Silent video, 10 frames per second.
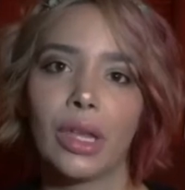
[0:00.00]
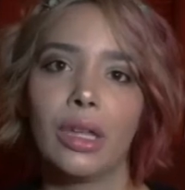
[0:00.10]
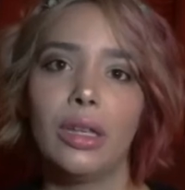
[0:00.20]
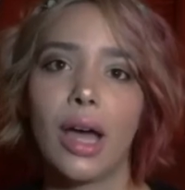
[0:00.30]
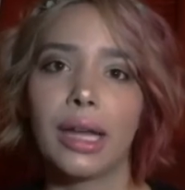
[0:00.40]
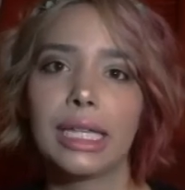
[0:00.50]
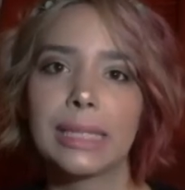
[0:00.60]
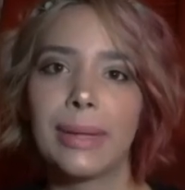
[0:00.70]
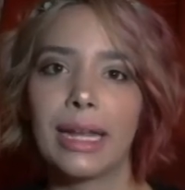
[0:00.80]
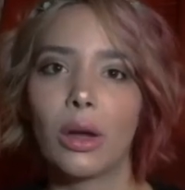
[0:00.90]

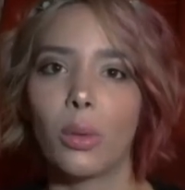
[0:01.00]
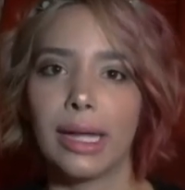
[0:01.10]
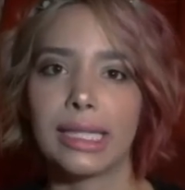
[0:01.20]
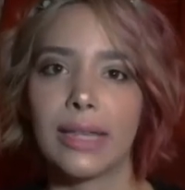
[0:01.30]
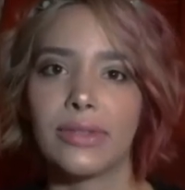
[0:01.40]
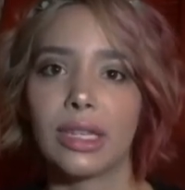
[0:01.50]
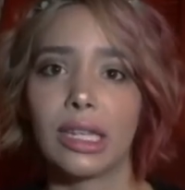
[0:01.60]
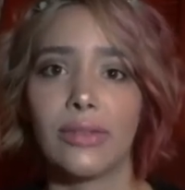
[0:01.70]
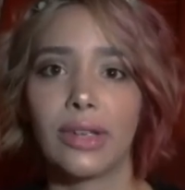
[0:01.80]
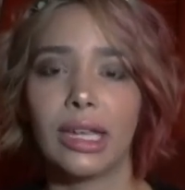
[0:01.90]
Non-Hispanic whites have
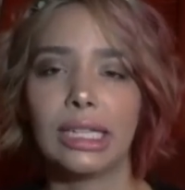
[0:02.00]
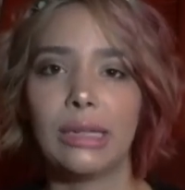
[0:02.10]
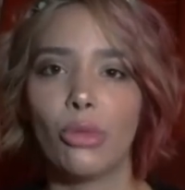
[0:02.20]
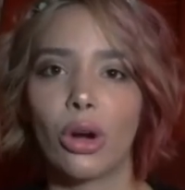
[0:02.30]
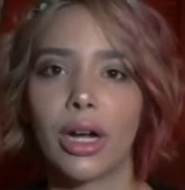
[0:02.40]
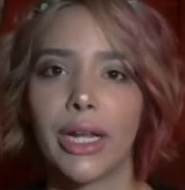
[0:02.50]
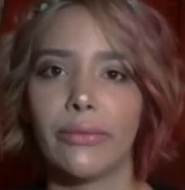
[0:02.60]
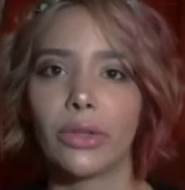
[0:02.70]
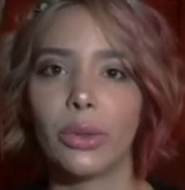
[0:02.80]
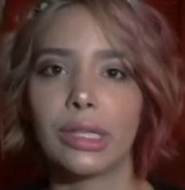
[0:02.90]
significantly more
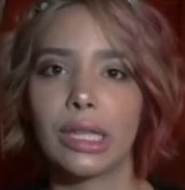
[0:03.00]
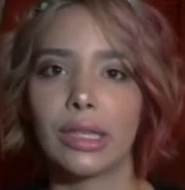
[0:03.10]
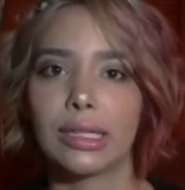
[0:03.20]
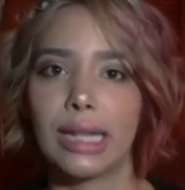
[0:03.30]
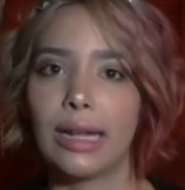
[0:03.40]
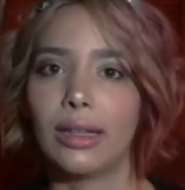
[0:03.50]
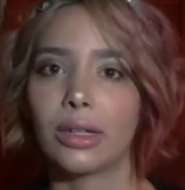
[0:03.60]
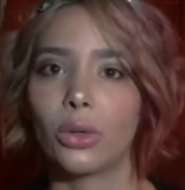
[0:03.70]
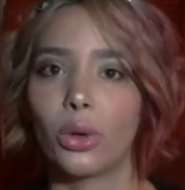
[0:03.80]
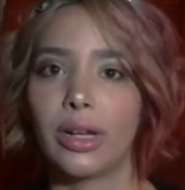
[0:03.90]
influence in the state
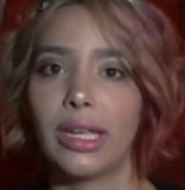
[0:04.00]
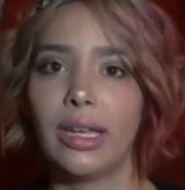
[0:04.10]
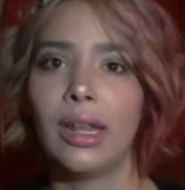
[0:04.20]
electorate,